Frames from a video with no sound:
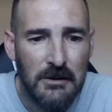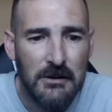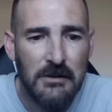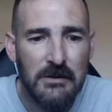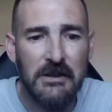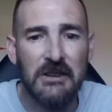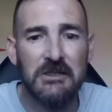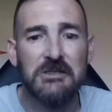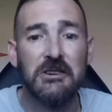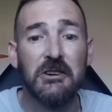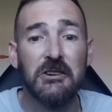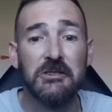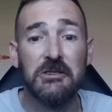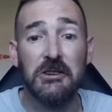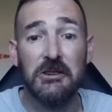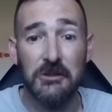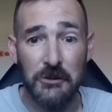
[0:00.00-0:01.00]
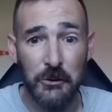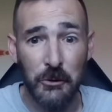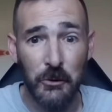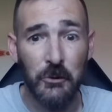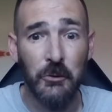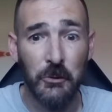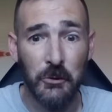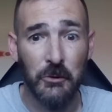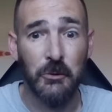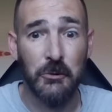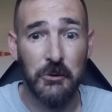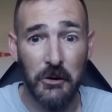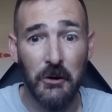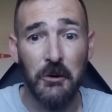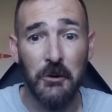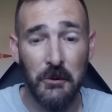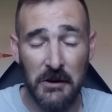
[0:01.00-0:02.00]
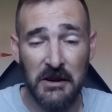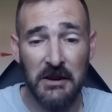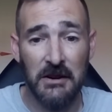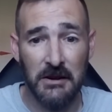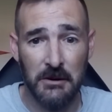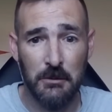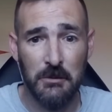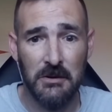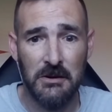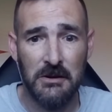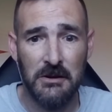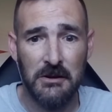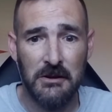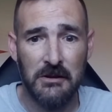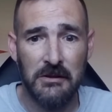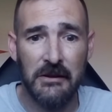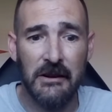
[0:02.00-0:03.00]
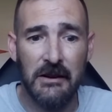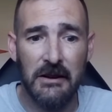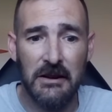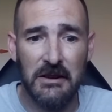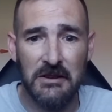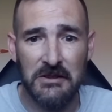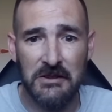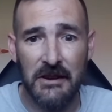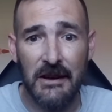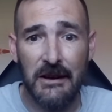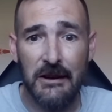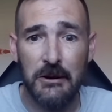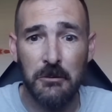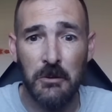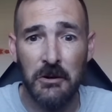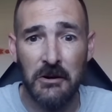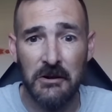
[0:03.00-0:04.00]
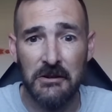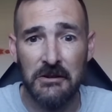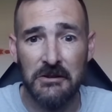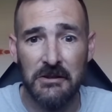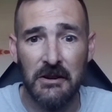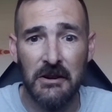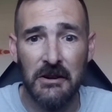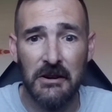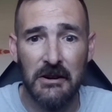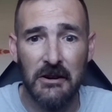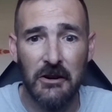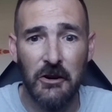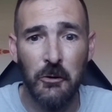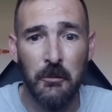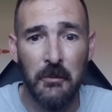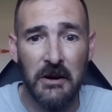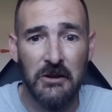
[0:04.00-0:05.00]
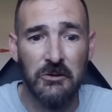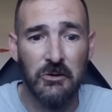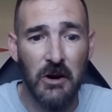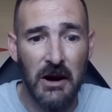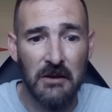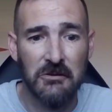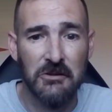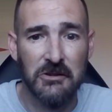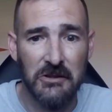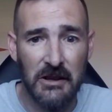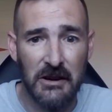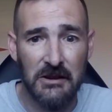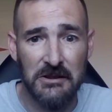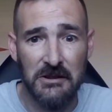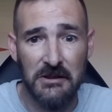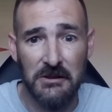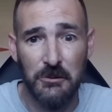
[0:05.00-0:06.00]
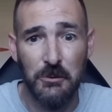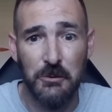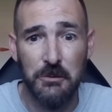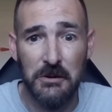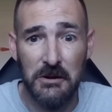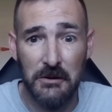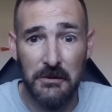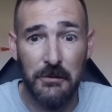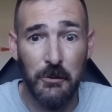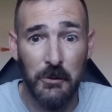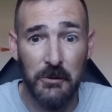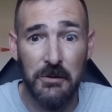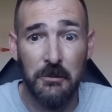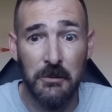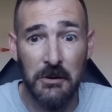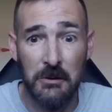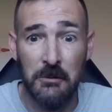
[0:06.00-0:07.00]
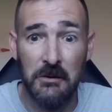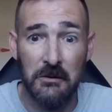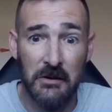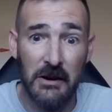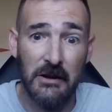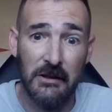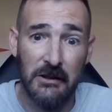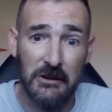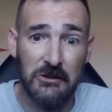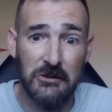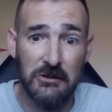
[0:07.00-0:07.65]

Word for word: That's cause his guru told him that his name on his uh, homemade driver's license would be a Fourth Amendment violation.